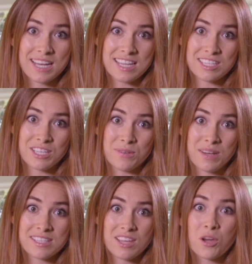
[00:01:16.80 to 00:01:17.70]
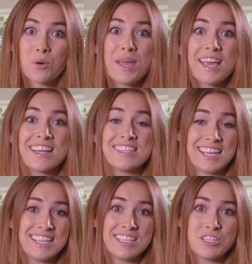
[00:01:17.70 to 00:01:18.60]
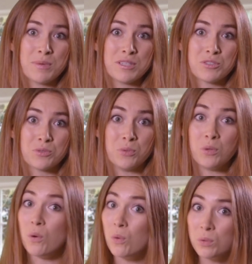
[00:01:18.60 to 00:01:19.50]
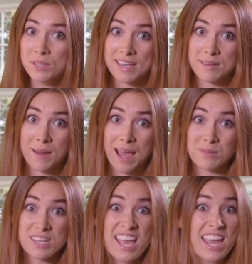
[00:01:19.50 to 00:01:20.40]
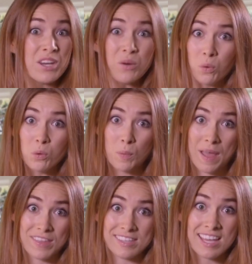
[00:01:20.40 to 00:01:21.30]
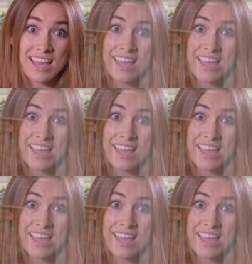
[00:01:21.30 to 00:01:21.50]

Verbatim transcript: glazing units are quick and easy to install all year round in all weathers